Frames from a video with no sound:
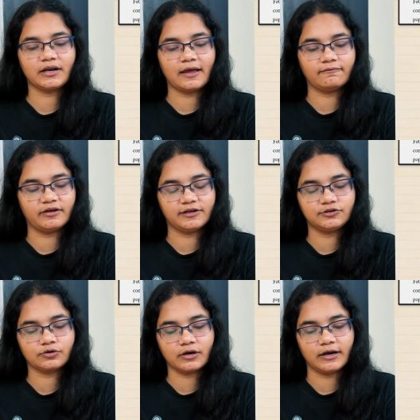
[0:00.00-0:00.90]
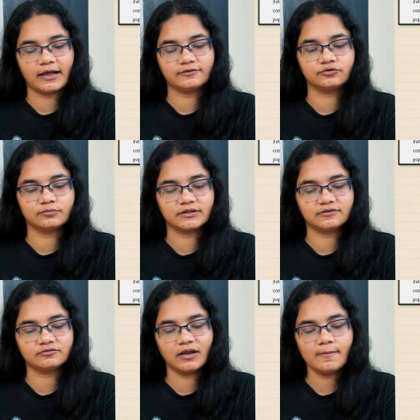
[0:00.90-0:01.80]
I'm very sure it has to be
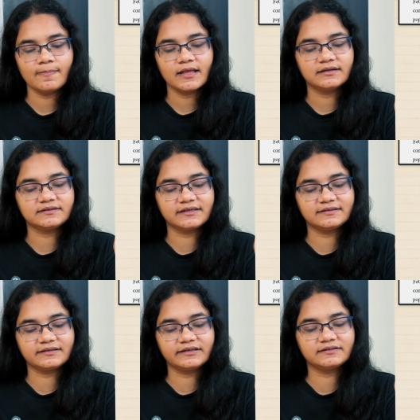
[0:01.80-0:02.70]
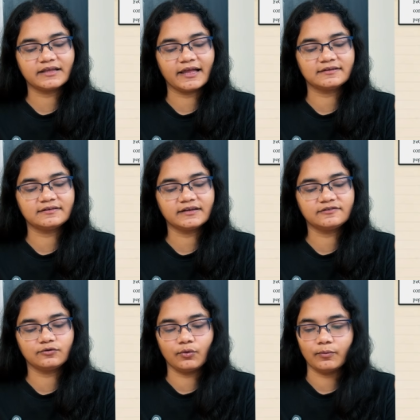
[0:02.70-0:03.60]
this one,
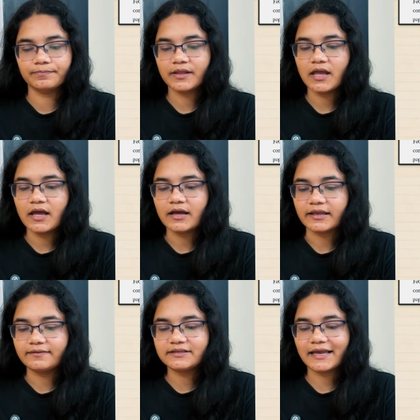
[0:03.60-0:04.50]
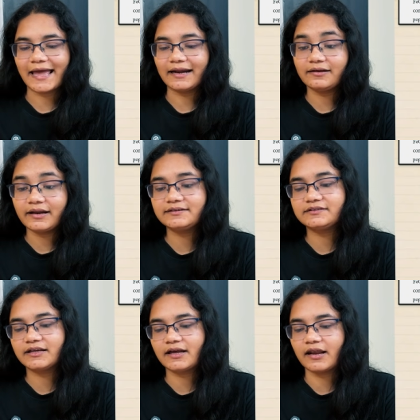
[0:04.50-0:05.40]
C6H6O. Gives a
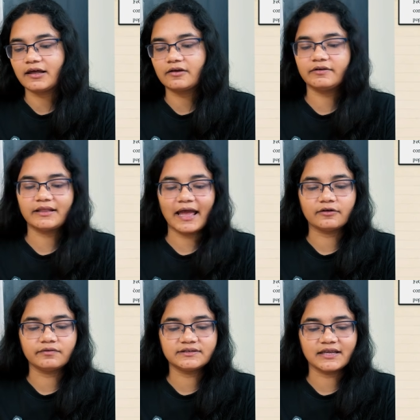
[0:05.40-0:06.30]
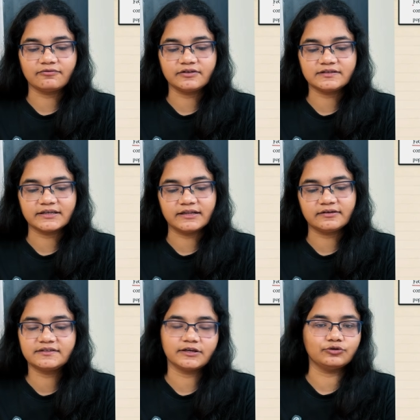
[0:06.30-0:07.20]
characteristic color with aqueous
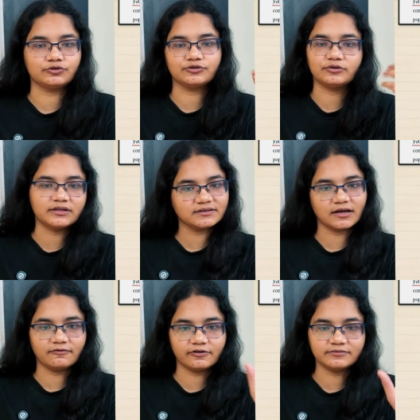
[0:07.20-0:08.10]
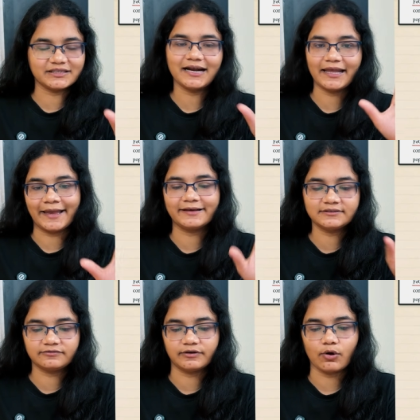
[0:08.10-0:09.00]
FeCl3 solution. So this confirms that A is
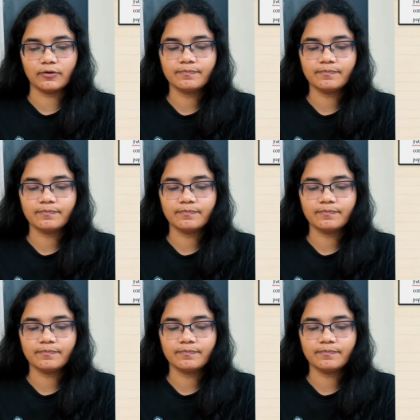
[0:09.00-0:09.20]
phenol.